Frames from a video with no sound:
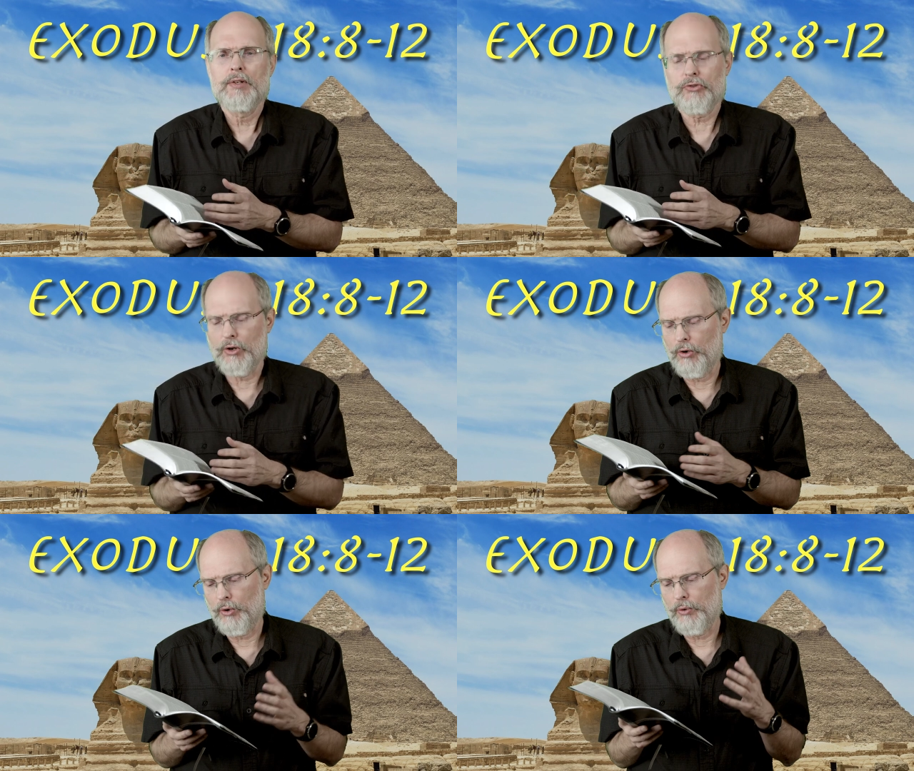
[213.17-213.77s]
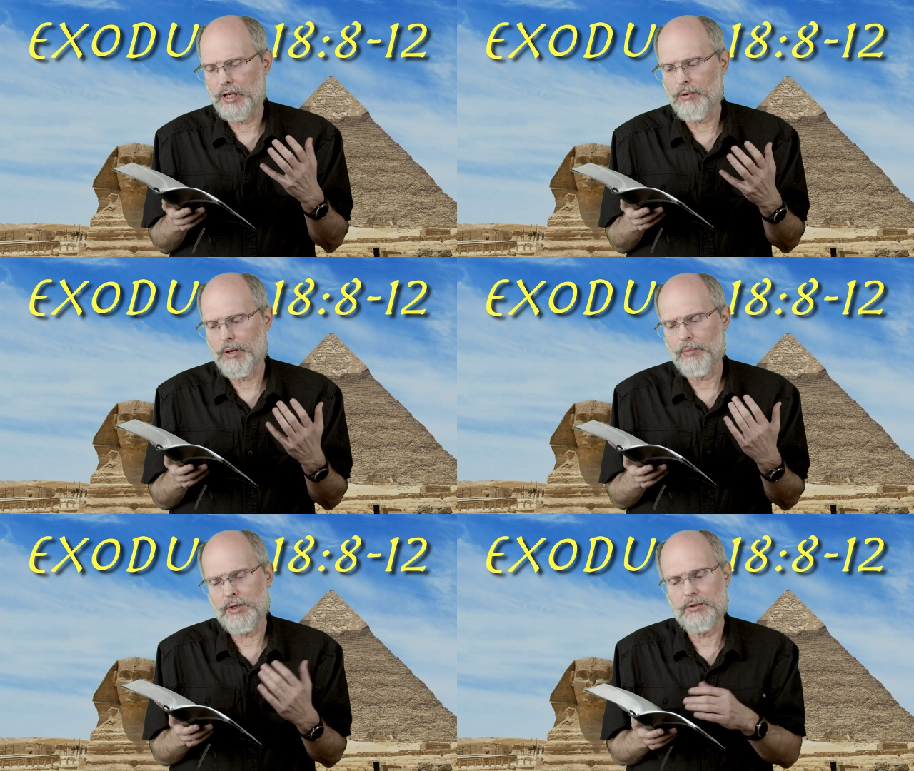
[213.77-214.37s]
So
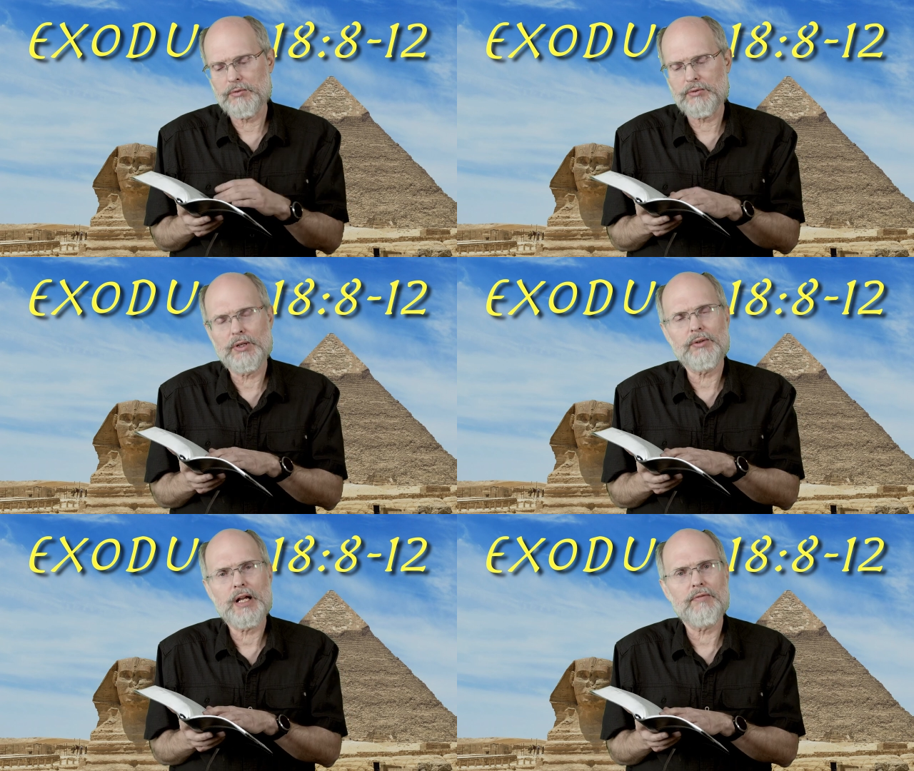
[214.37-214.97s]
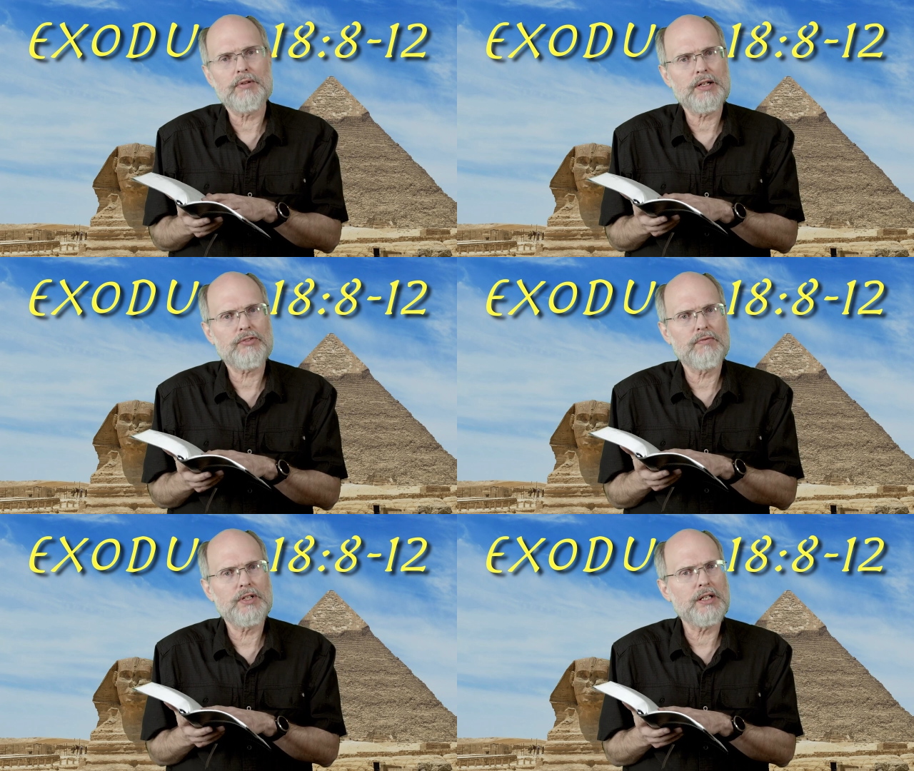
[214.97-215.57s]
anyway, we don't we don't have
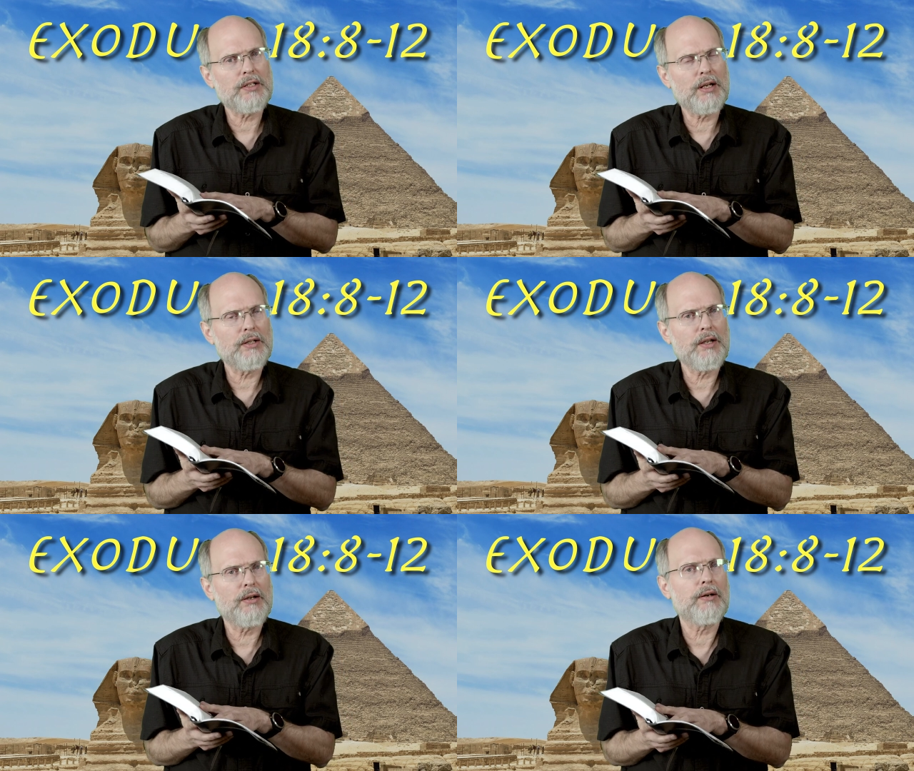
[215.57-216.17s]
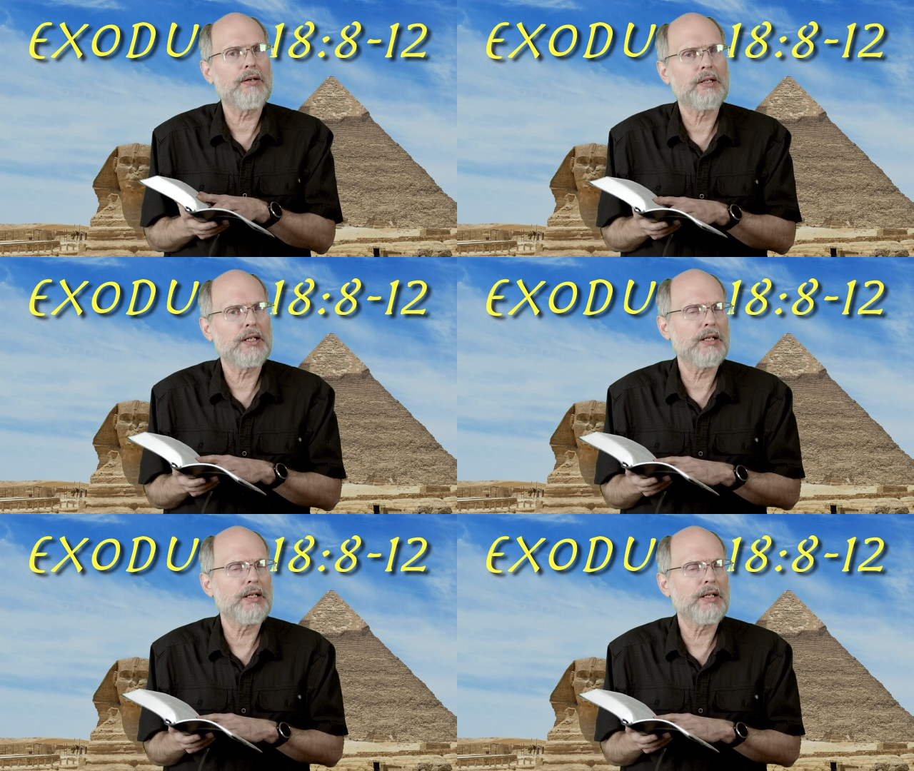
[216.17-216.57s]
lots of detail here,